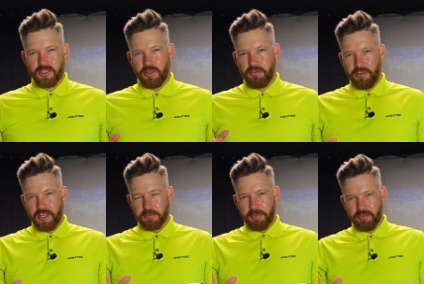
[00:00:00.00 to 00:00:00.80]
So the
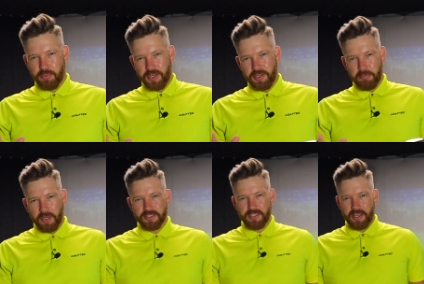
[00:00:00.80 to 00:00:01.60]
first myth we're going to
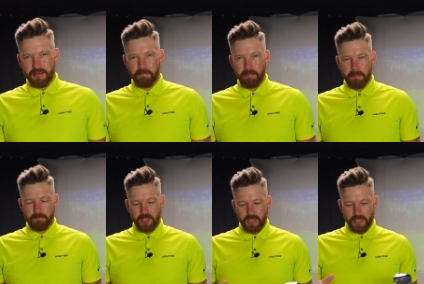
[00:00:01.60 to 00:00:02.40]
debunk today
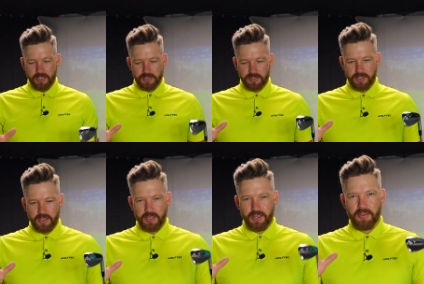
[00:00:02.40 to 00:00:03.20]
is
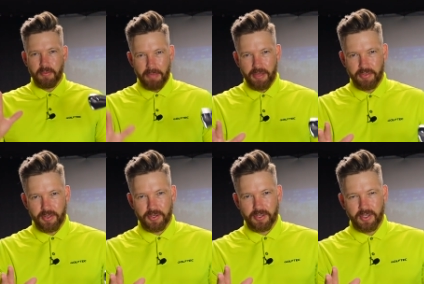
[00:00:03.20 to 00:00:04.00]
the
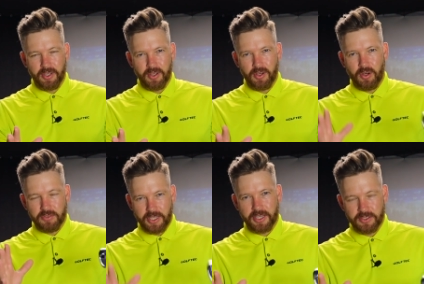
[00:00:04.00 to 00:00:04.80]
method of
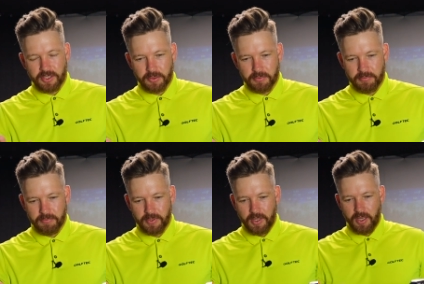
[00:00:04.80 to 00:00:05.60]
stack and tilt.
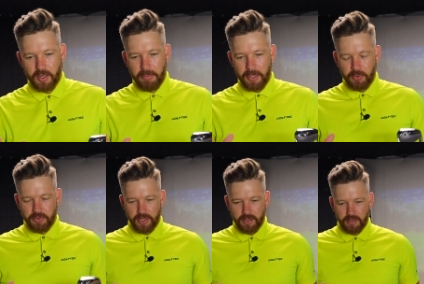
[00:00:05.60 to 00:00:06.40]
People
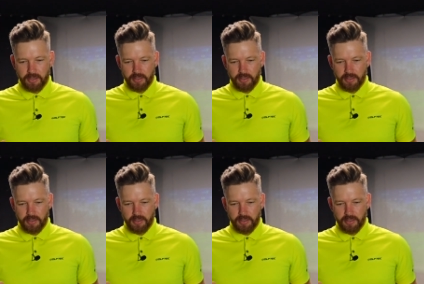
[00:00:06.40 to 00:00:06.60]
think